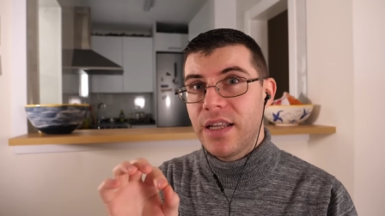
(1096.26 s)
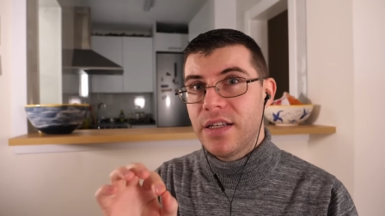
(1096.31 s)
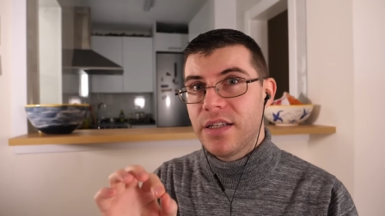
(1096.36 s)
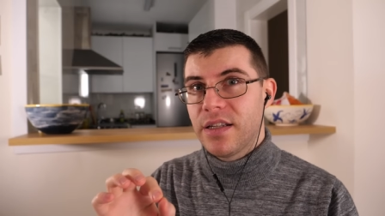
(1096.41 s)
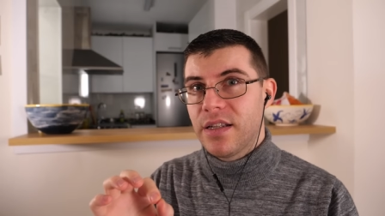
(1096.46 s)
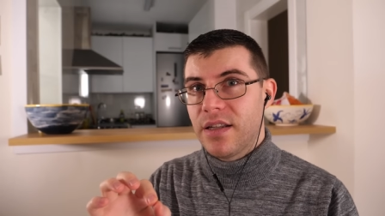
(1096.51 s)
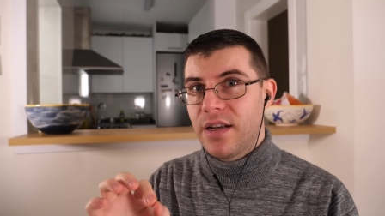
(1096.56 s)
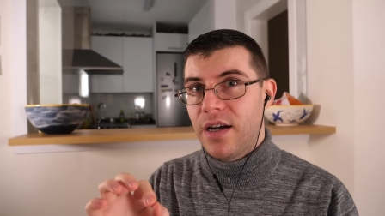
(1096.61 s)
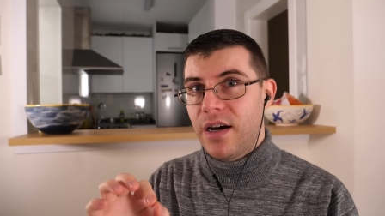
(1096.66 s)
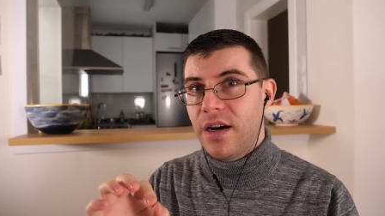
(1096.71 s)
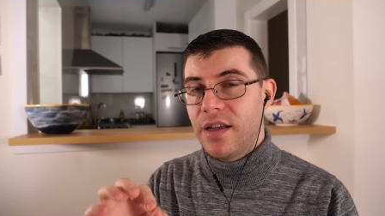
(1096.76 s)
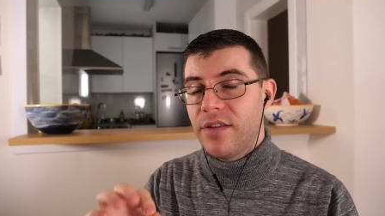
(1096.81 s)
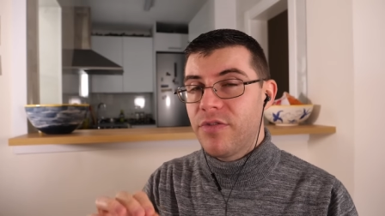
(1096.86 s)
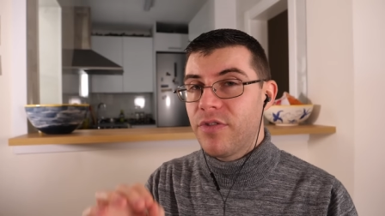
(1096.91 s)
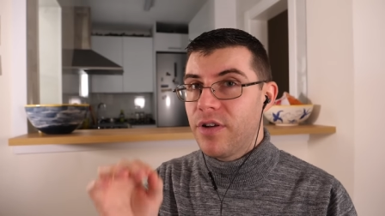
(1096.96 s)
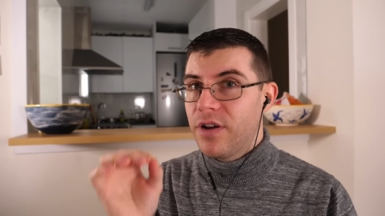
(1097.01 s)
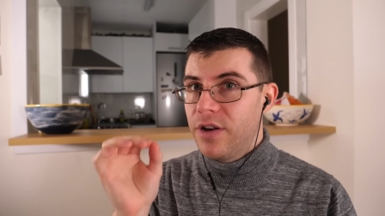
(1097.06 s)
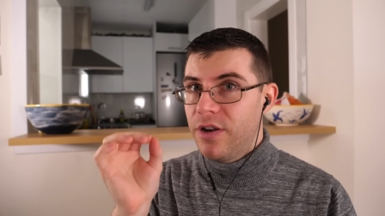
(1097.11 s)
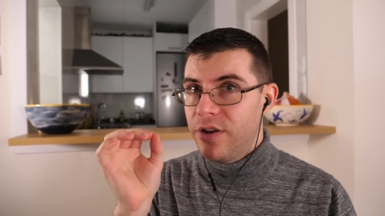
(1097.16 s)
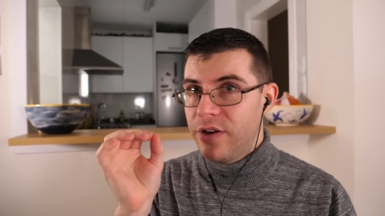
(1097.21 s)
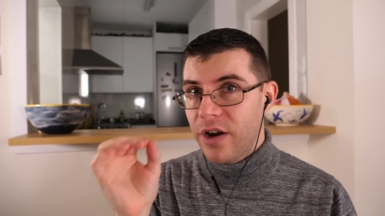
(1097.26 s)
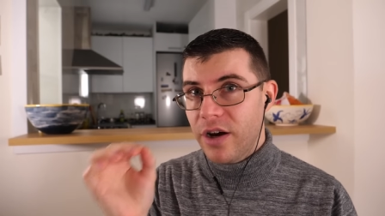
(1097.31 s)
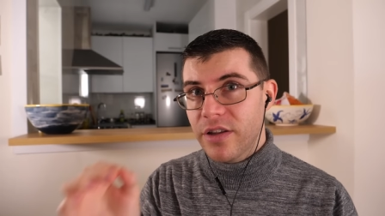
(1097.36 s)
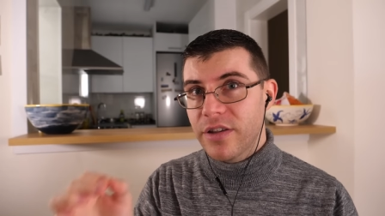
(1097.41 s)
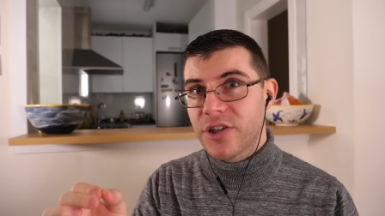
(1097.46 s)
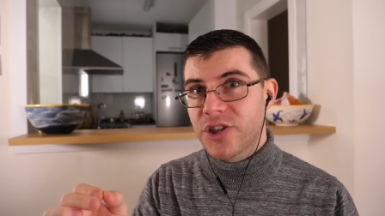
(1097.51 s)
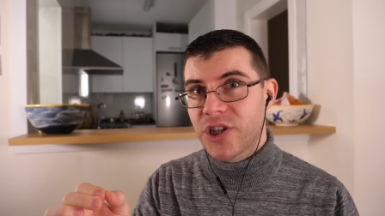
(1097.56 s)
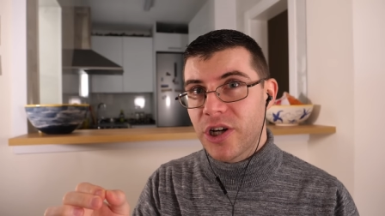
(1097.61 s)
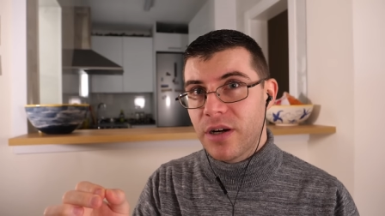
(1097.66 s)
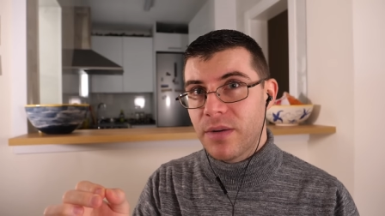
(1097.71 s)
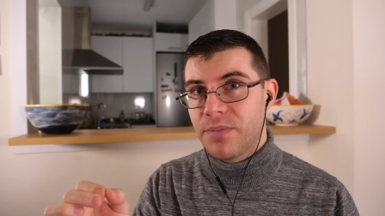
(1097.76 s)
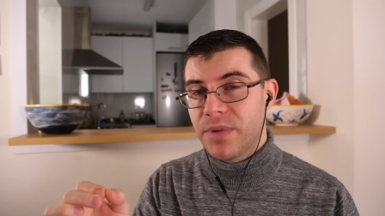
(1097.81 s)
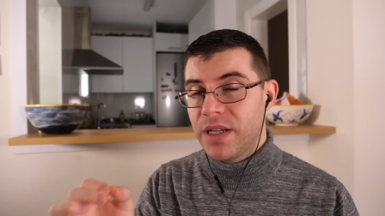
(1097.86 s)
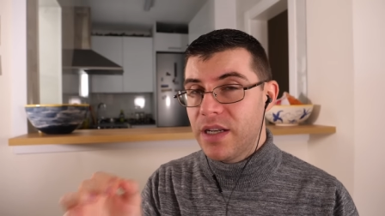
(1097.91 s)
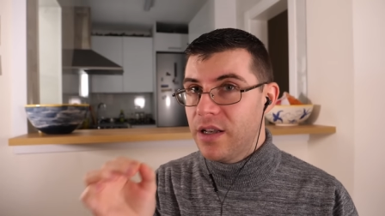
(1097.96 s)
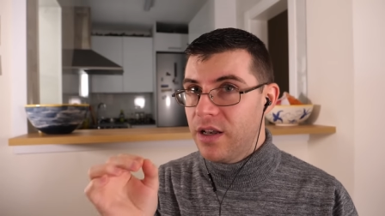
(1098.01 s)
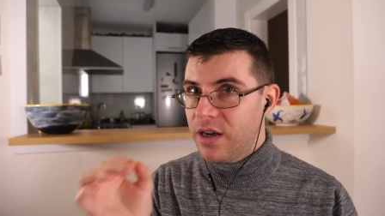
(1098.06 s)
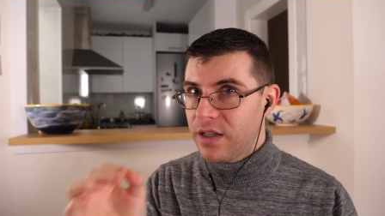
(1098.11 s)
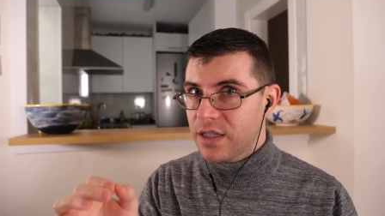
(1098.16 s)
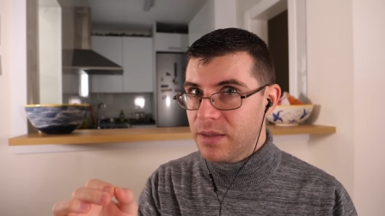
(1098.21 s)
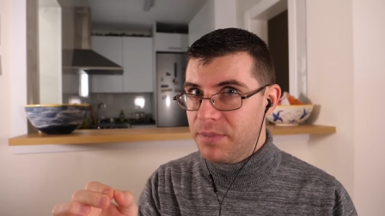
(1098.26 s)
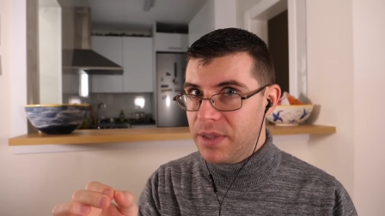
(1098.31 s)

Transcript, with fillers: end of the knife, not the sharp end, not the